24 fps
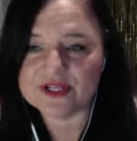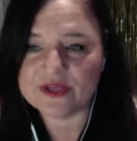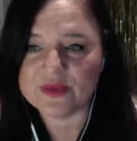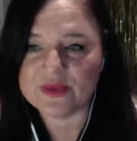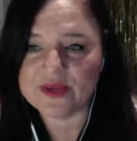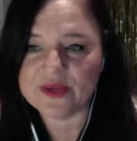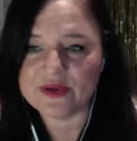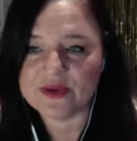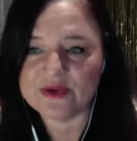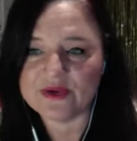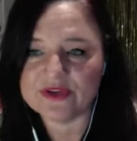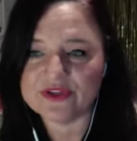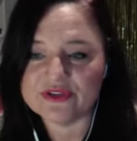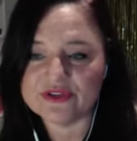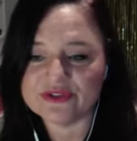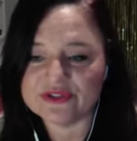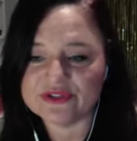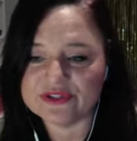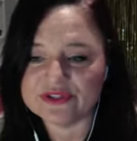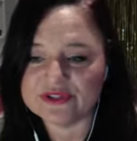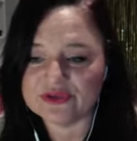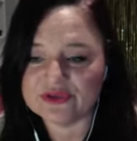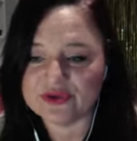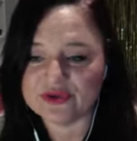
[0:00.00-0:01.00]
when you're
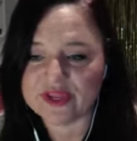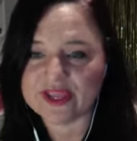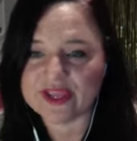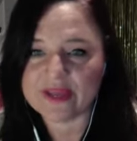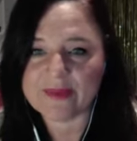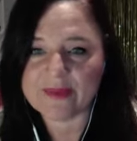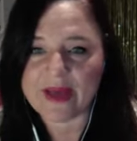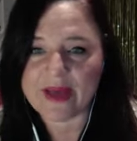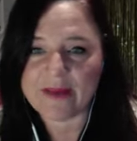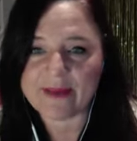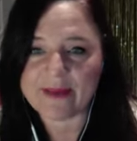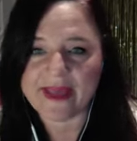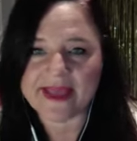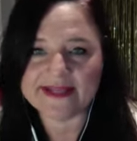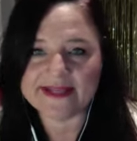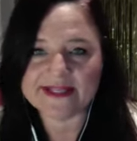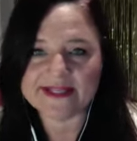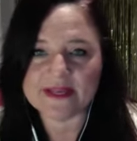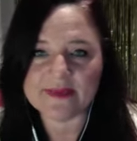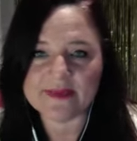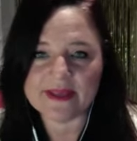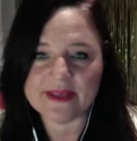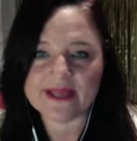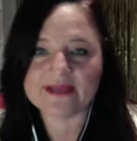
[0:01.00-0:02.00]
talking about
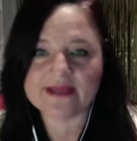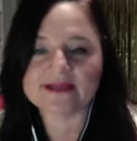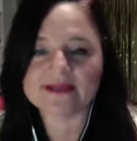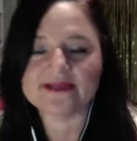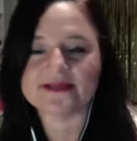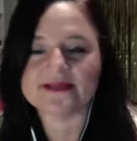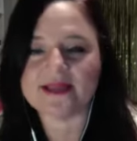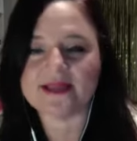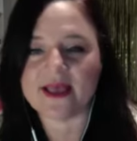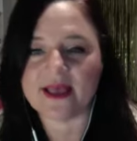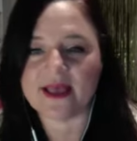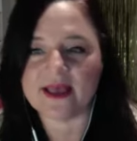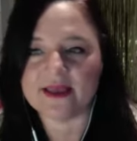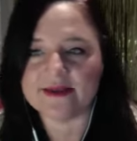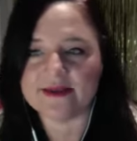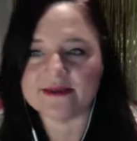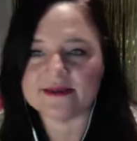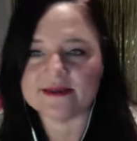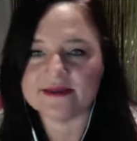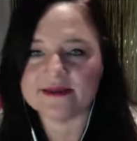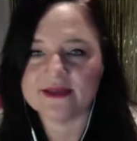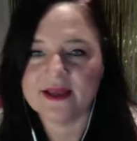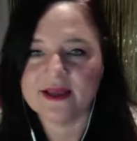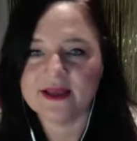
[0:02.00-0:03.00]
pandemics and
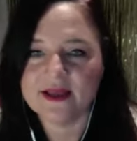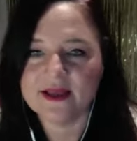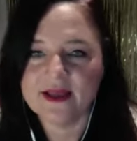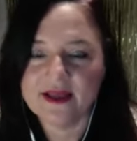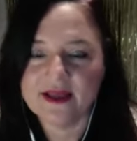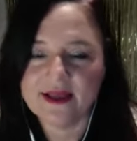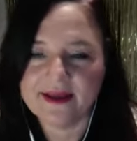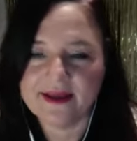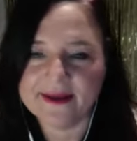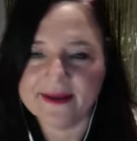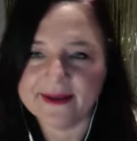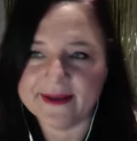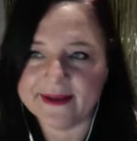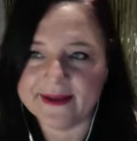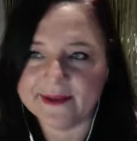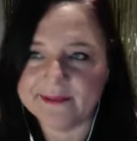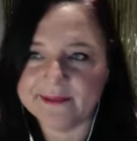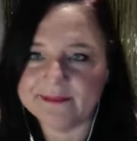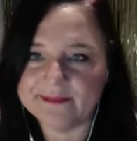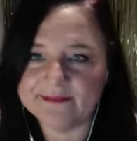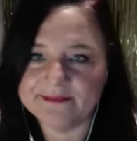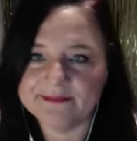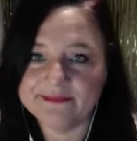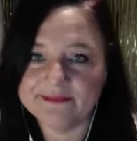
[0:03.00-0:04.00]

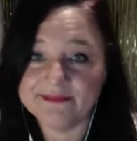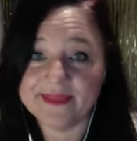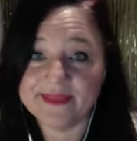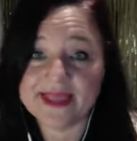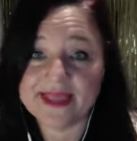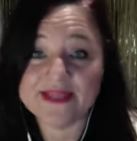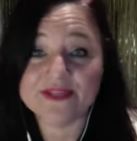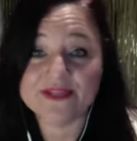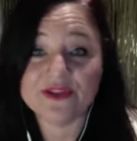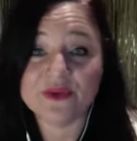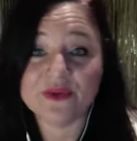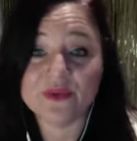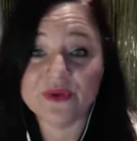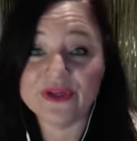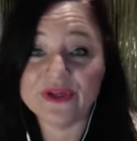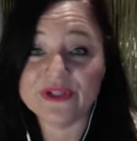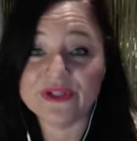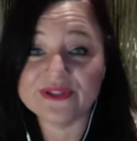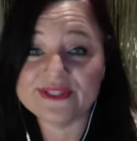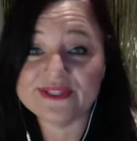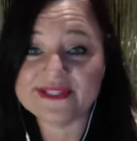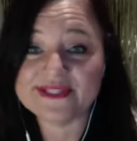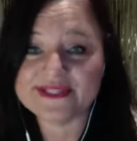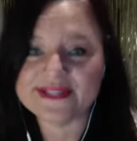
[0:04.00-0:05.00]
end of the
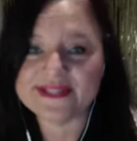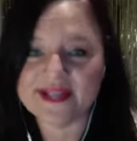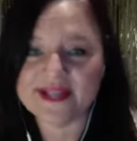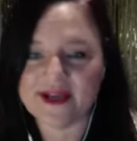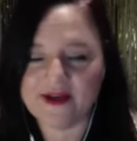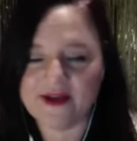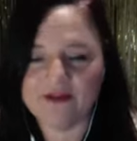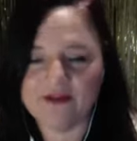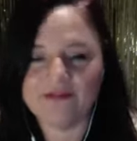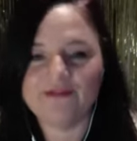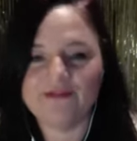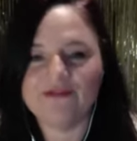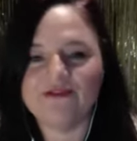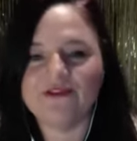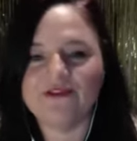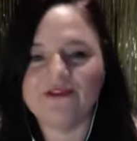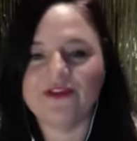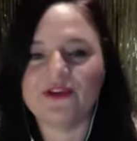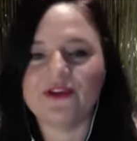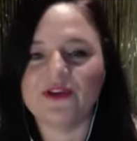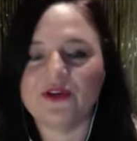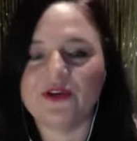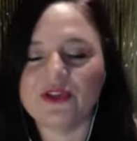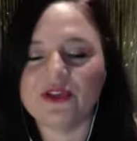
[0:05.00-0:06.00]
world stuff.
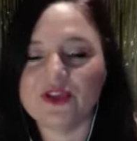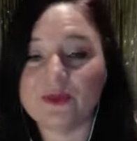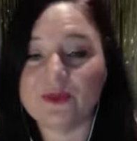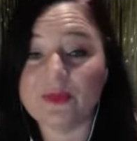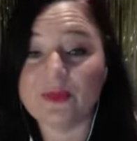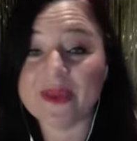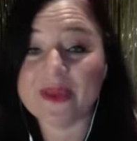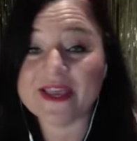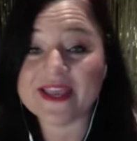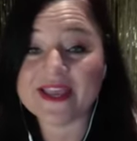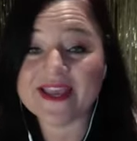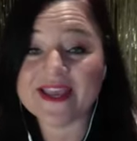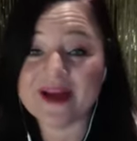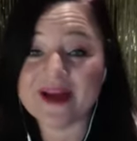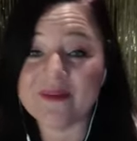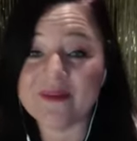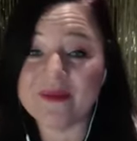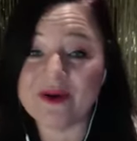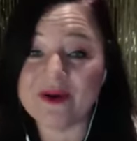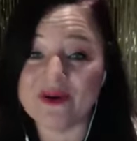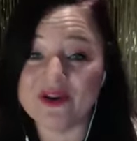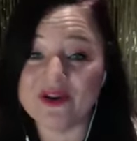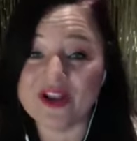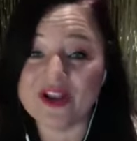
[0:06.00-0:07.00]
You know, you're picking up
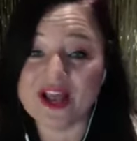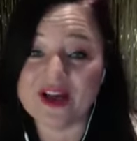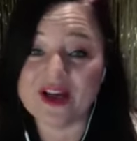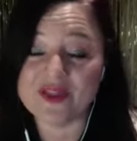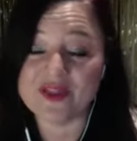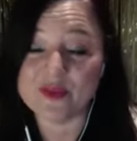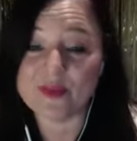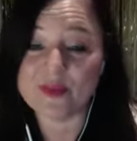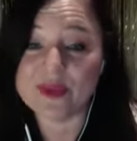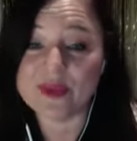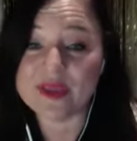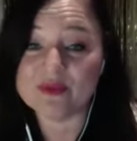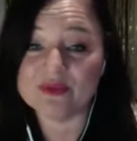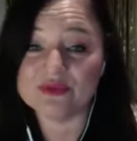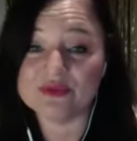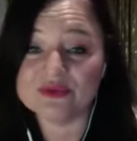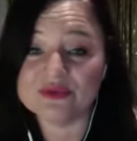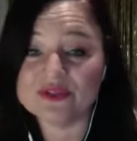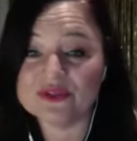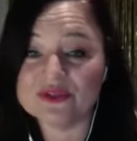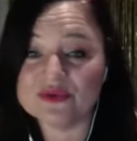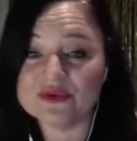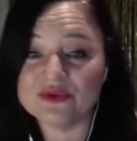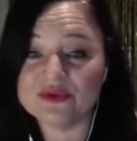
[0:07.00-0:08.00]
on other
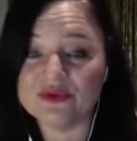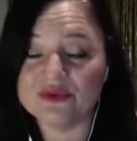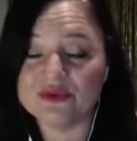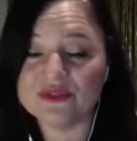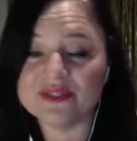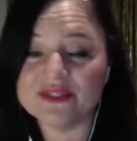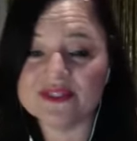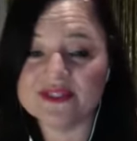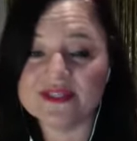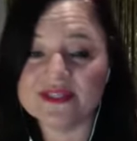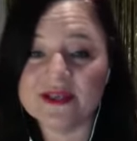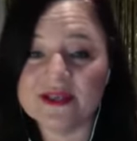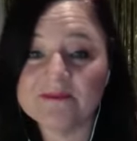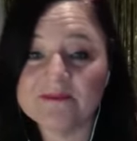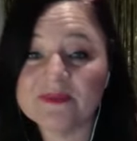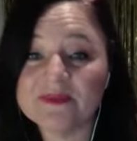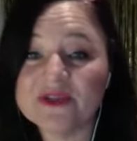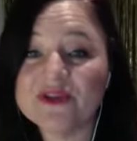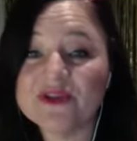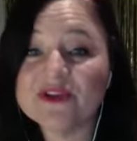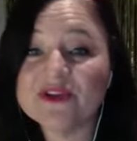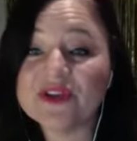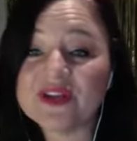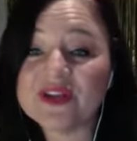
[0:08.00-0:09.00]
people's thoughts.
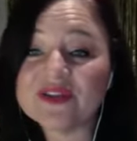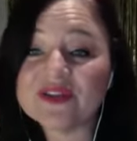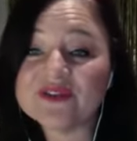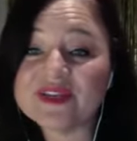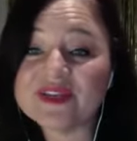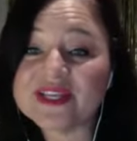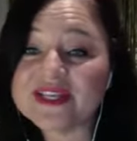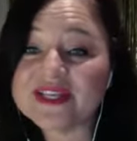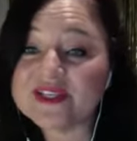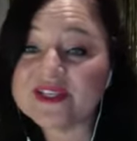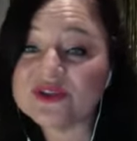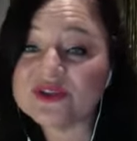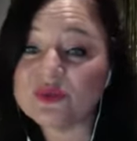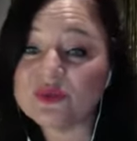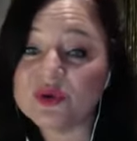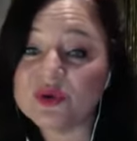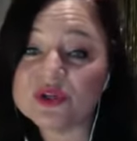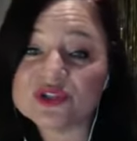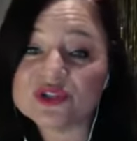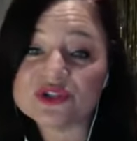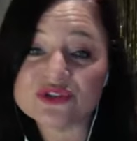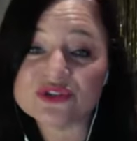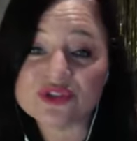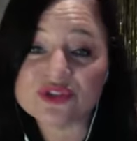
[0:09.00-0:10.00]
You don't even need to
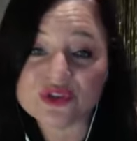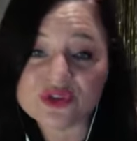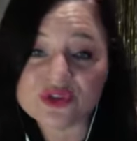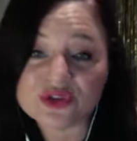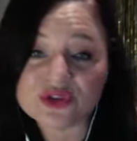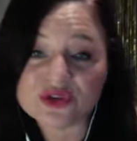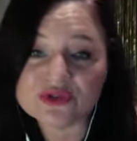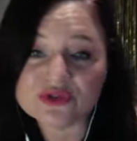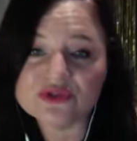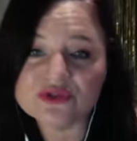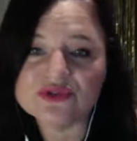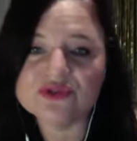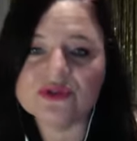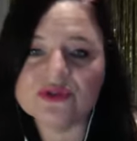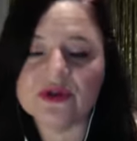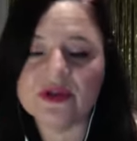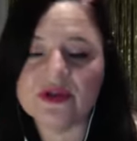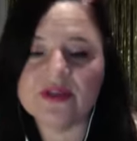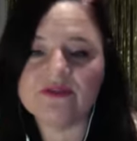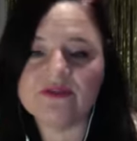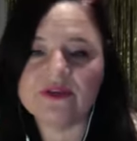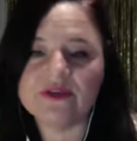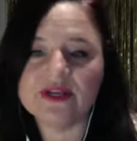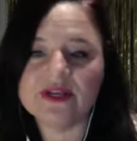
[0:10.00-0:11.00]
watch the news. You don't
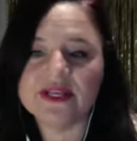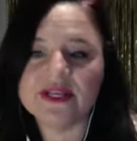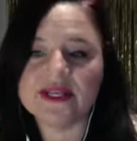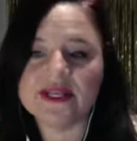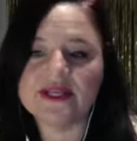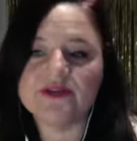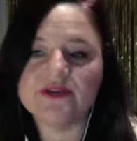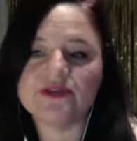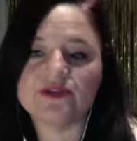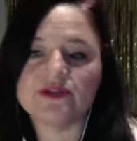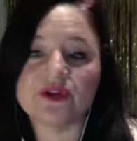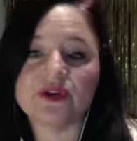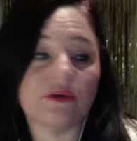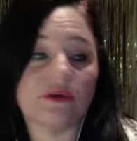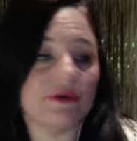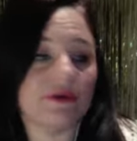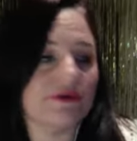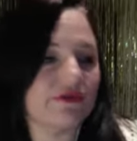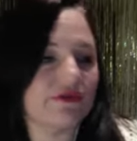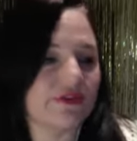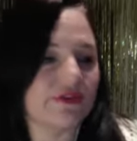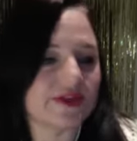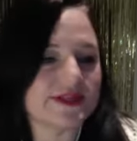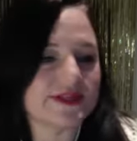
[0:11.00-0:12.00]
even need to go on
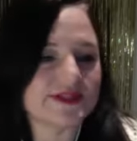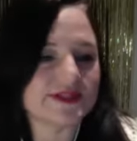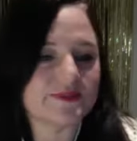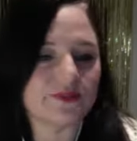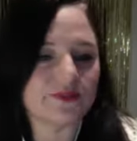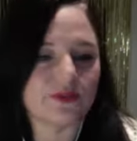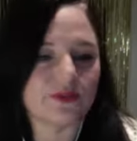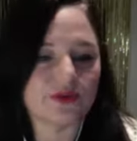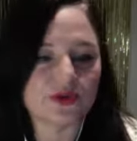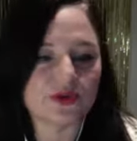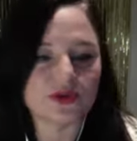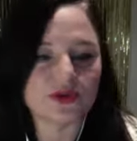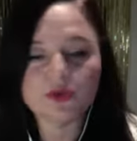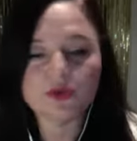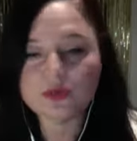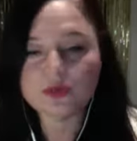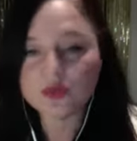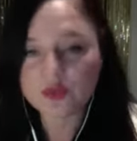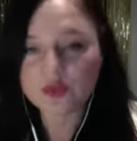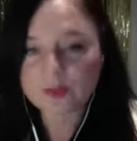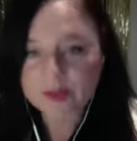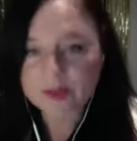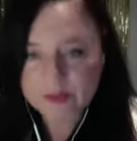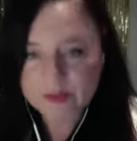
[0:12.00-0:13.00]
Facebook. You
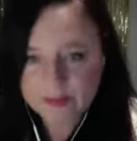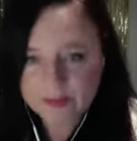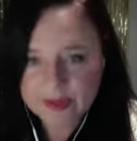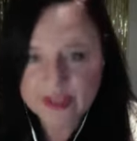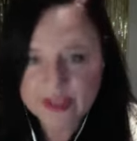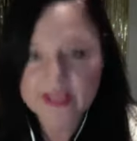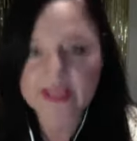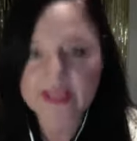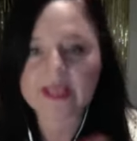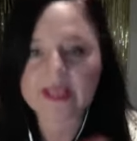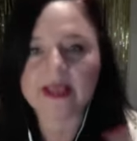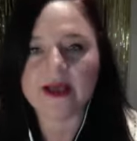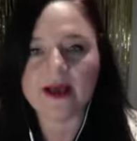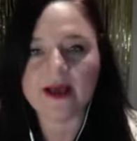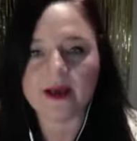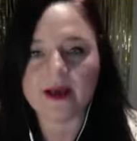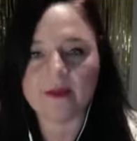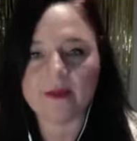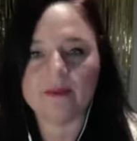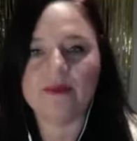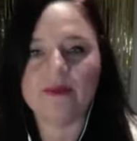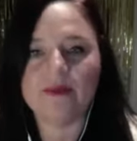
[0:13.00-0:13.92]
will be picking up